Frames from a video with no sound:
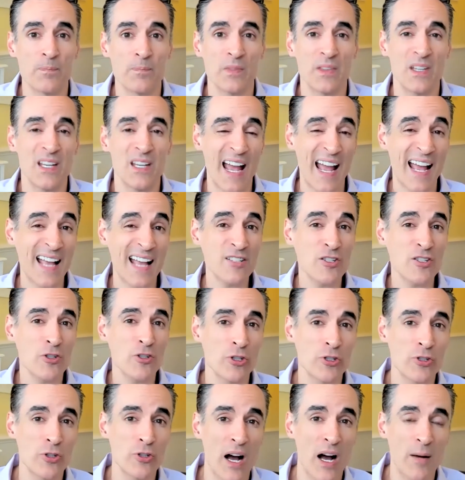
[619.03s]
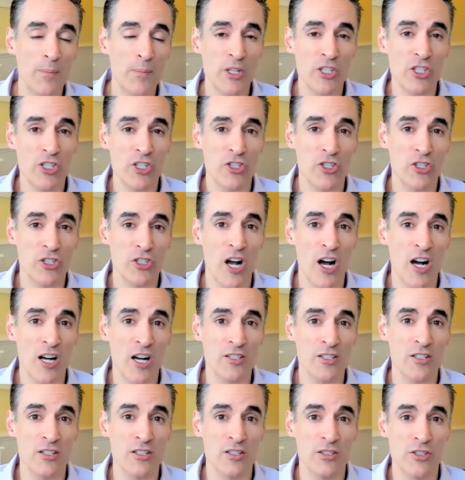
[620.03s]
the answer to how much
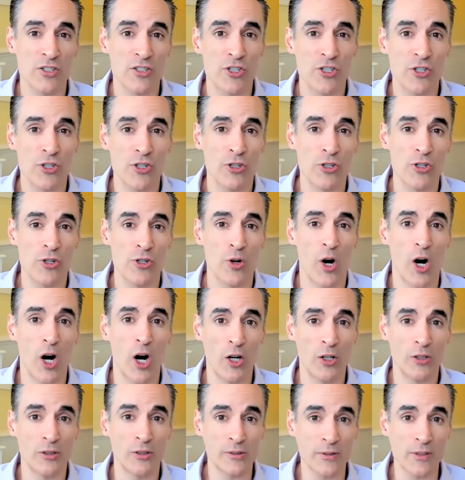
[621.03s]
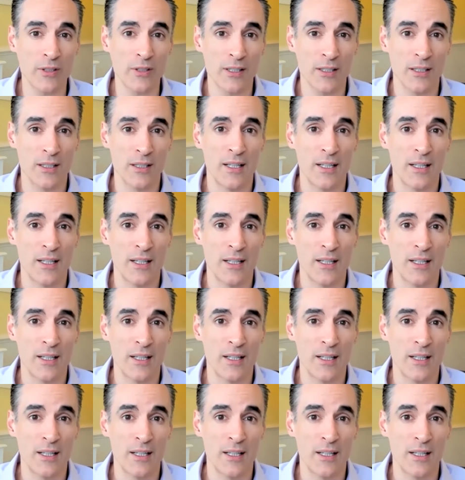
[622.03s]
stocks should you own